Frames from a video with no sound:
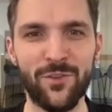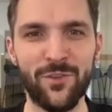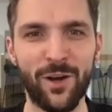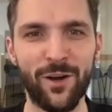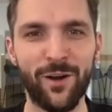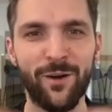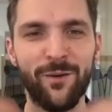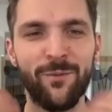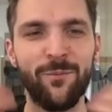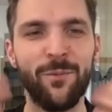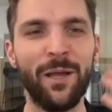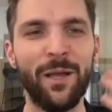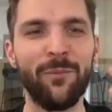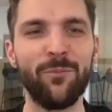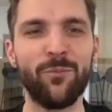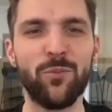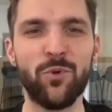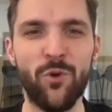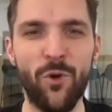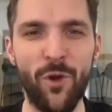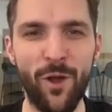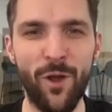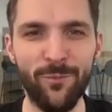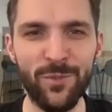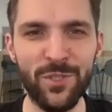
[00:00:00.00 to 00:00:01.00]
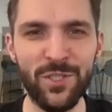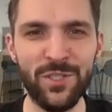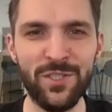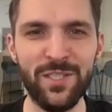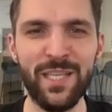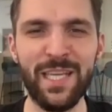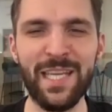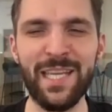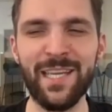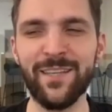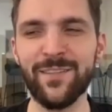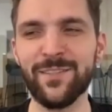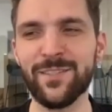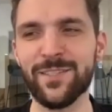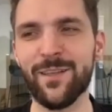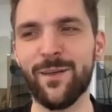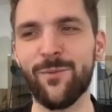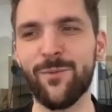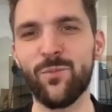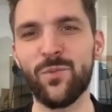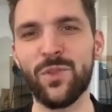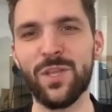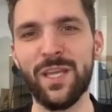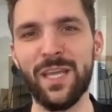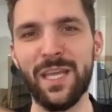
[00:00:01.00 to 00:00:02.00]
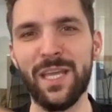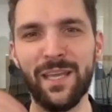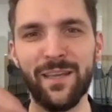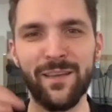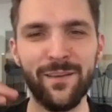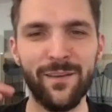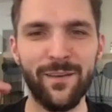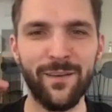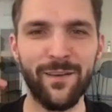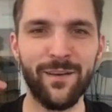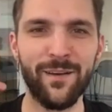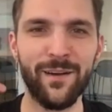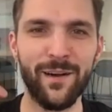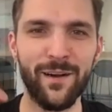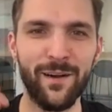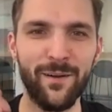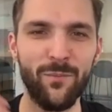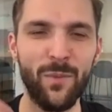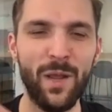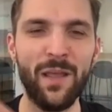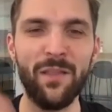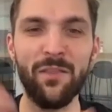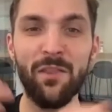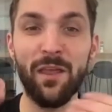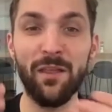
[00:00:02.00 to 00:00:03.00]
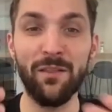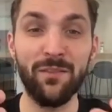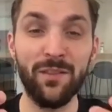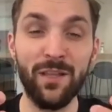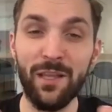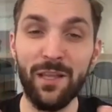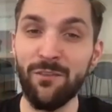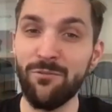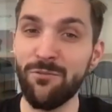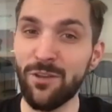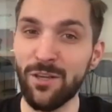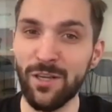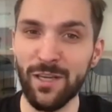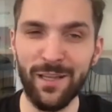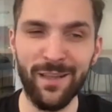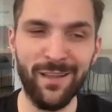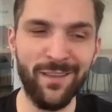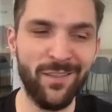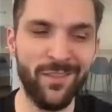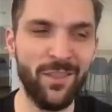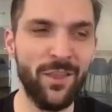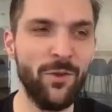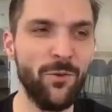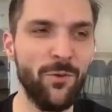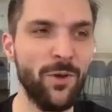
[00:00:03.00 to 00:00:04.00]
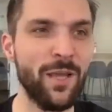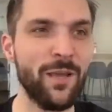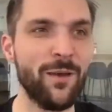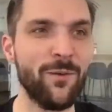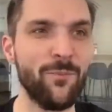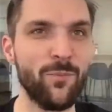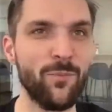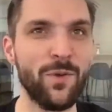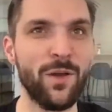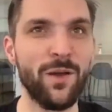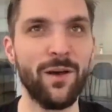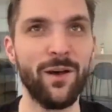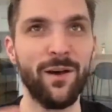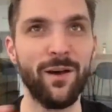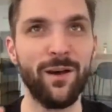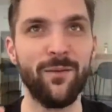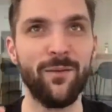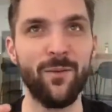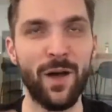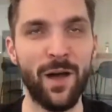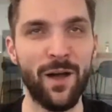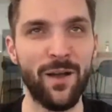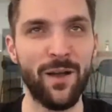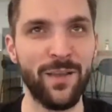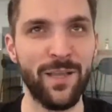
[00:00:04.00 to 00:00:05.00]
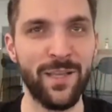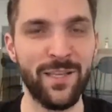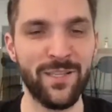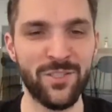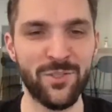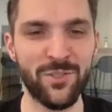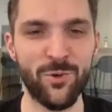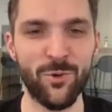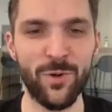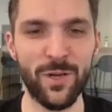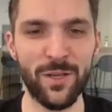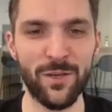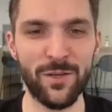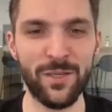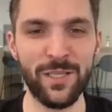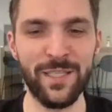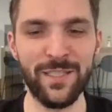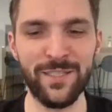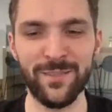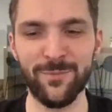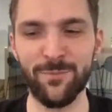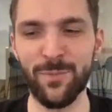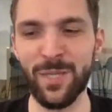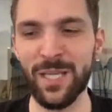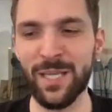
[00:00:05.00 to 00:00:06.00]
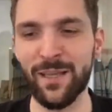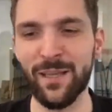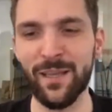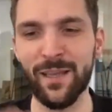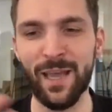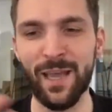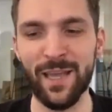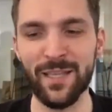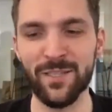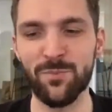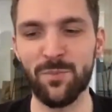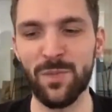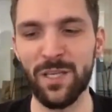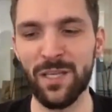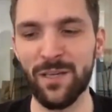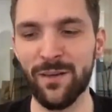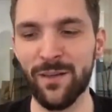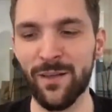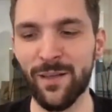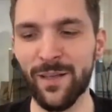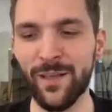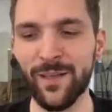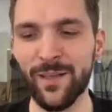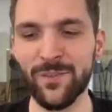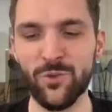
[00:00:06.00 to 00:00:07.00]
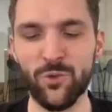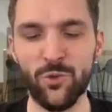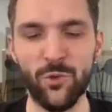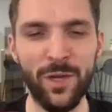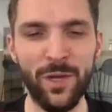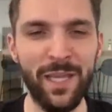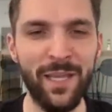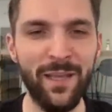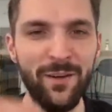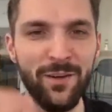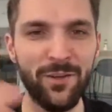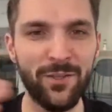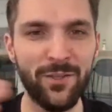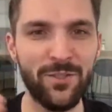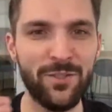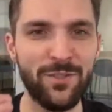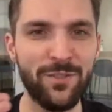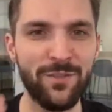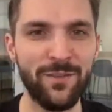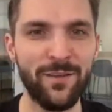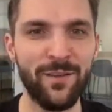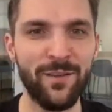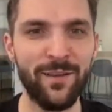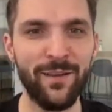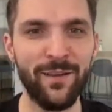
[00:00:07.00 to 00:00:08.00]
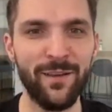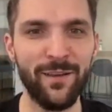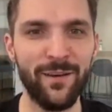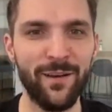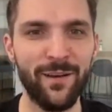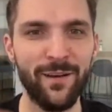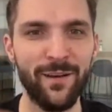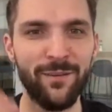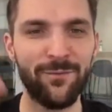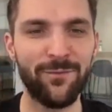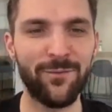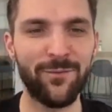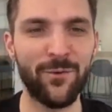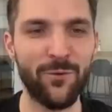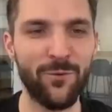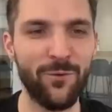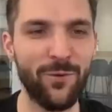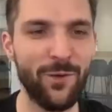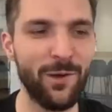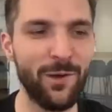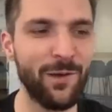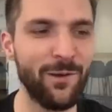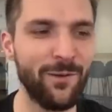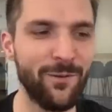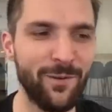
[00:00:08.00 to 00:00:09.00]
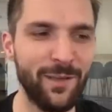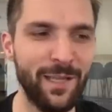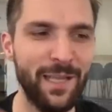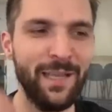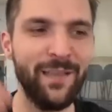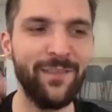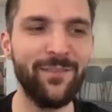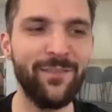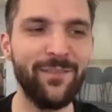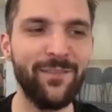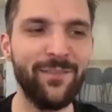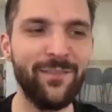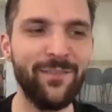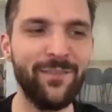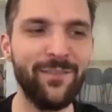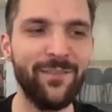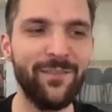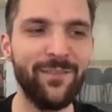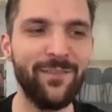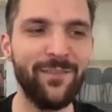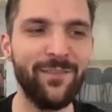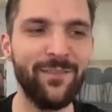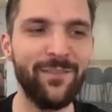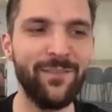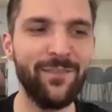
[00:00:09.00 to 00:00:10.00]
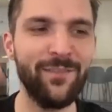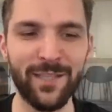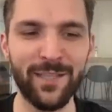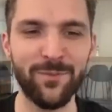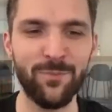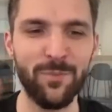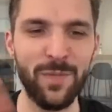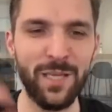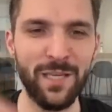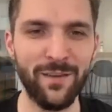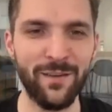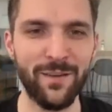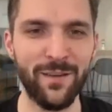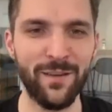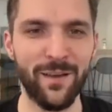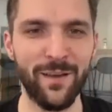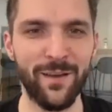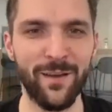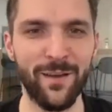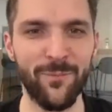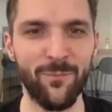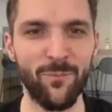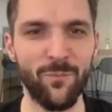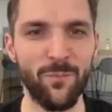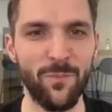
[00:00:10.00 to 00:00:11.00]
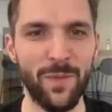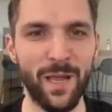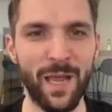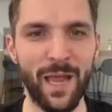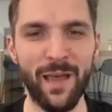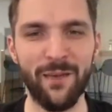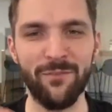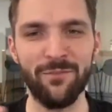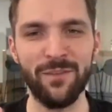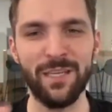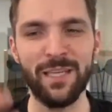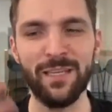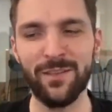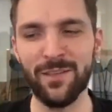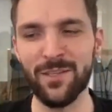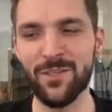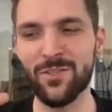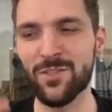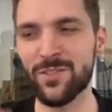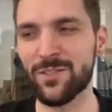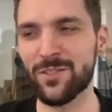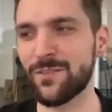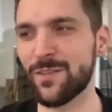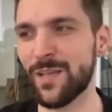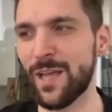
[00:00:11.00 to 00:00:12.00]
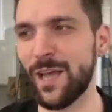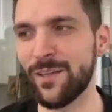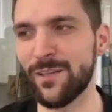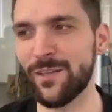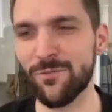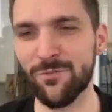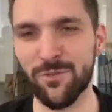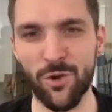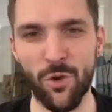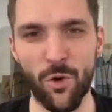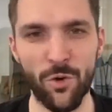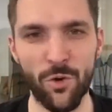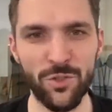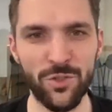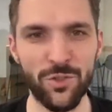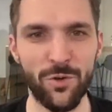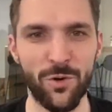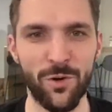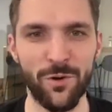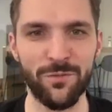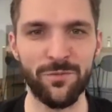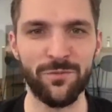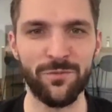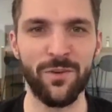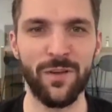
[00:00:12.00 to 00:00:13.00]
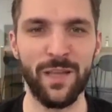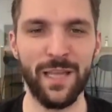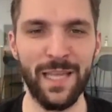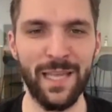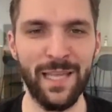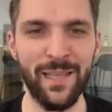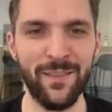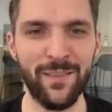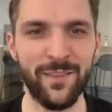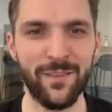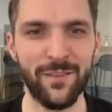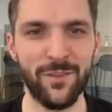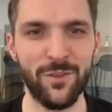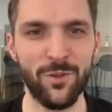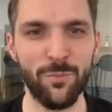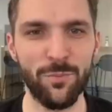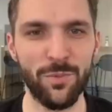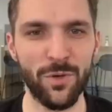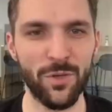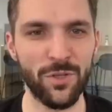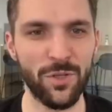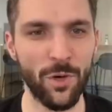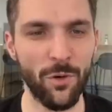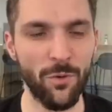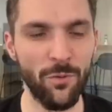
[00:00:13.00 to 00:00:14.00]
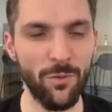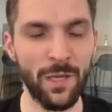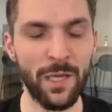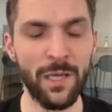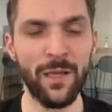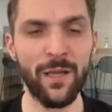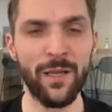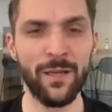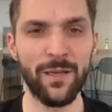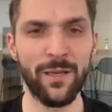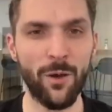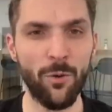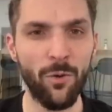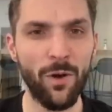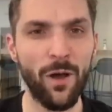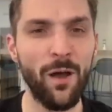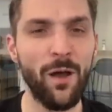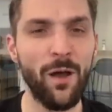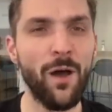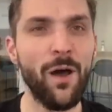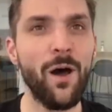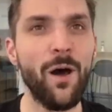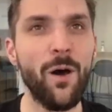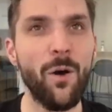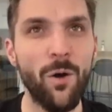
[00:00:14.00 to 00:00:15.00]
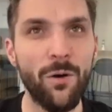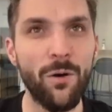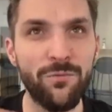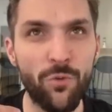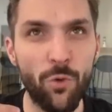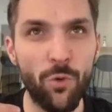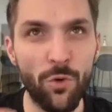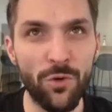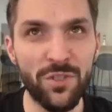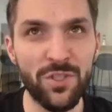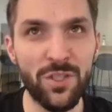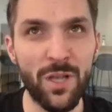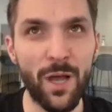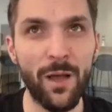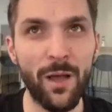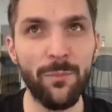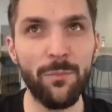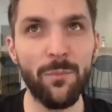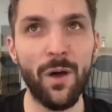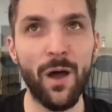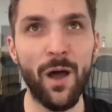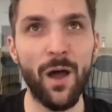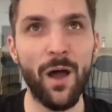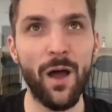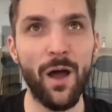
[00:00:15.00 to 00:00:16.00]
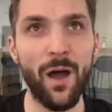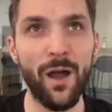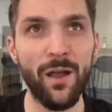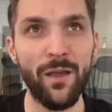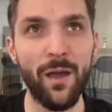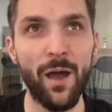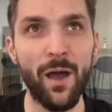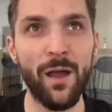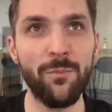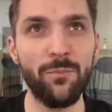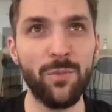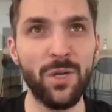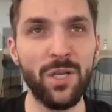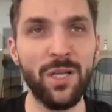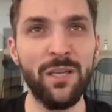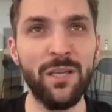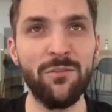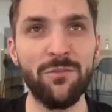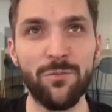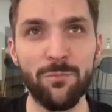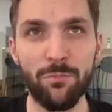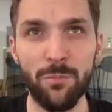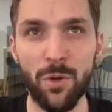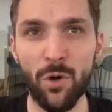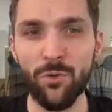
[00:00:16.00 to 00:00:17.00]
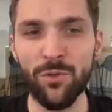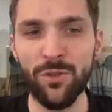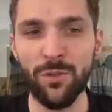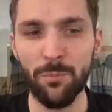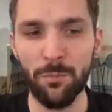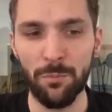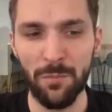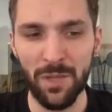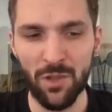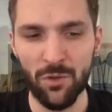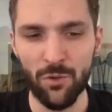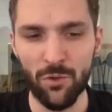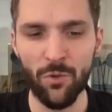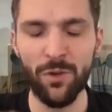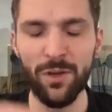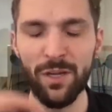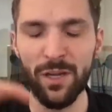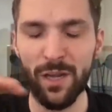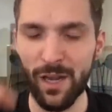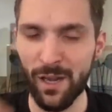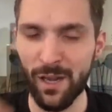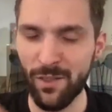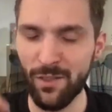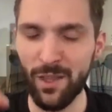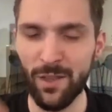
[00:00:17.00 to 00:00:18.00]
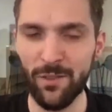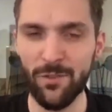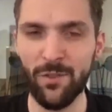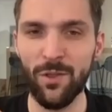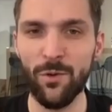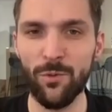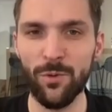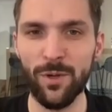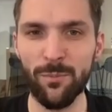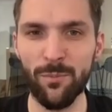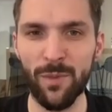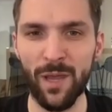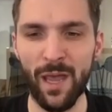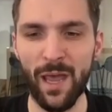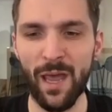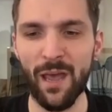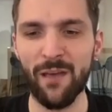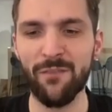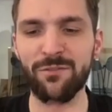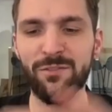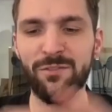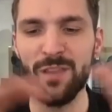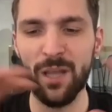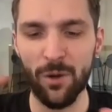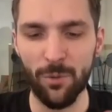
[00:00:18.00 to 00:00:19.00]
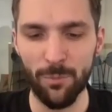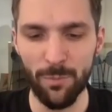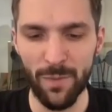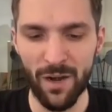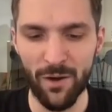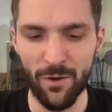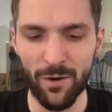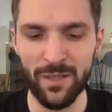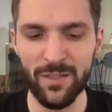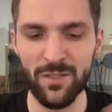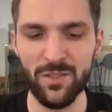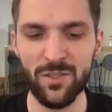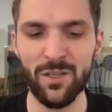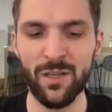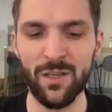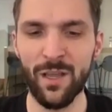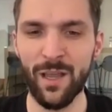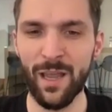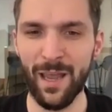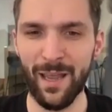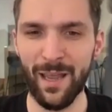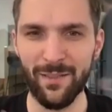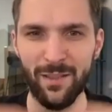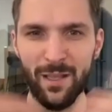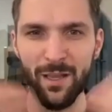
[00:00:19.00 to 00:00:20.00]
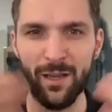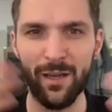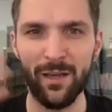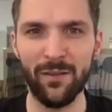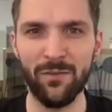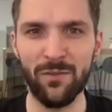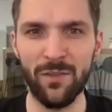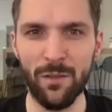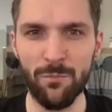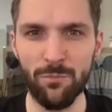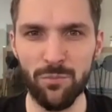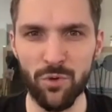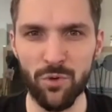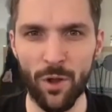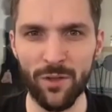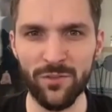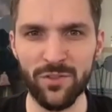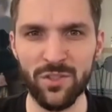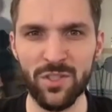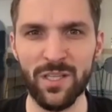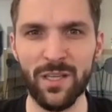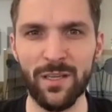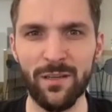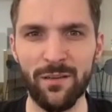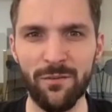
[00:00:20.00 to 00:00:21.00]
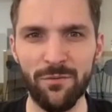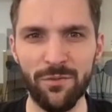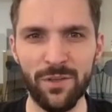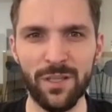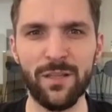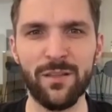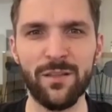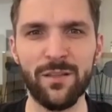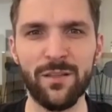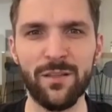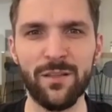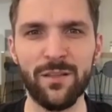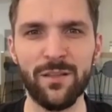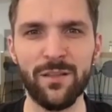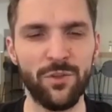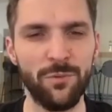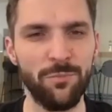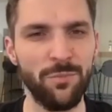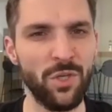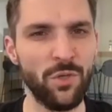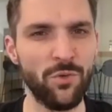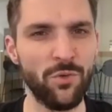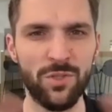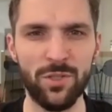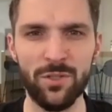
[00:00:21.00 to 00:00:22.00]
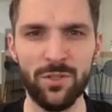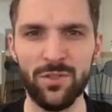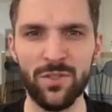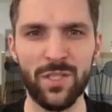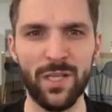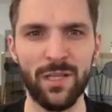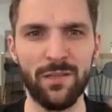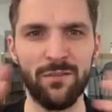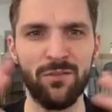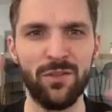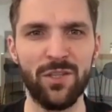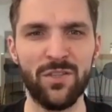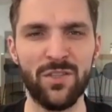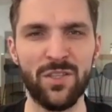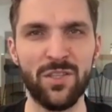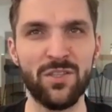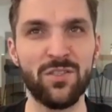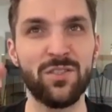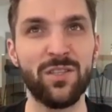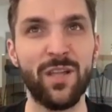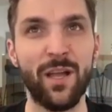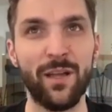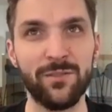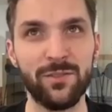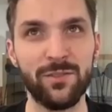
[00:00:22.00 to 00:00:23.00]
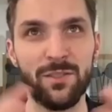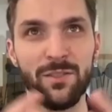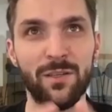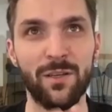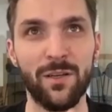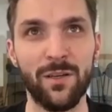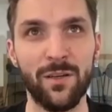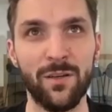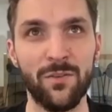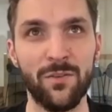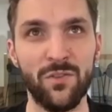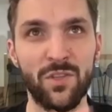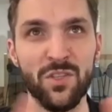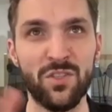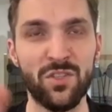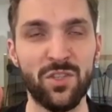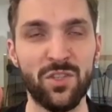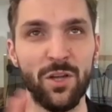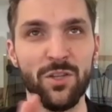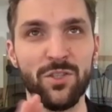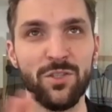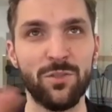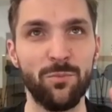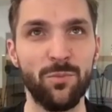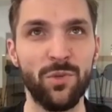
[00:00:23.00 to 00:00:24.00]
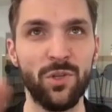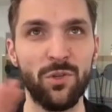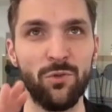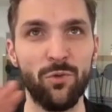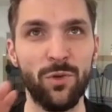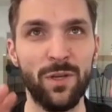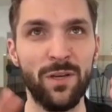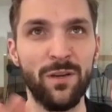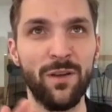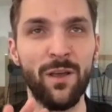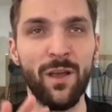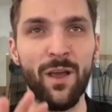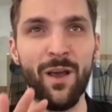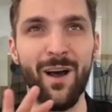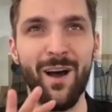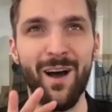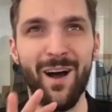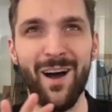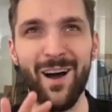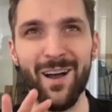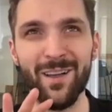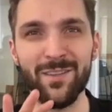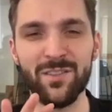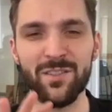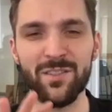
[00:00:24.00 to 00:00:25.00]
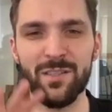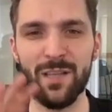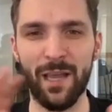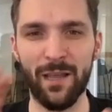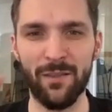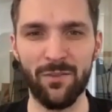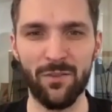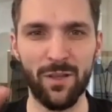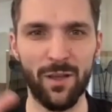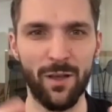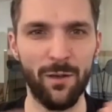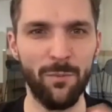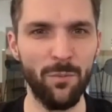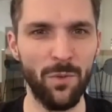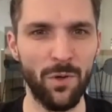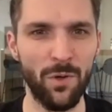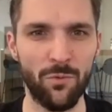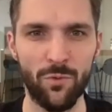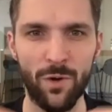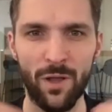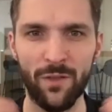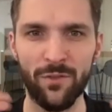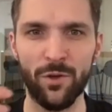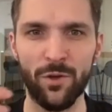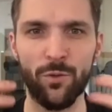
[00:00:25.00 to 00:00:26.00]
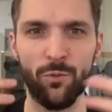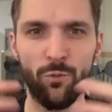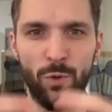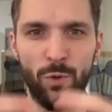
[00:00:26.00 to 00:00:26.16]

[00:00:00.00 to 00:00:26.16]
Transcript: that are promising something, and even Ethereum, historically speaking, has been 3 years in the future, has been having this kind of launch of ETH 2.0. Now, of course, I believe both Bitcoin and Ethereum have their merits. They brought significant contributions, and this is not a discussion between us and them. Rather,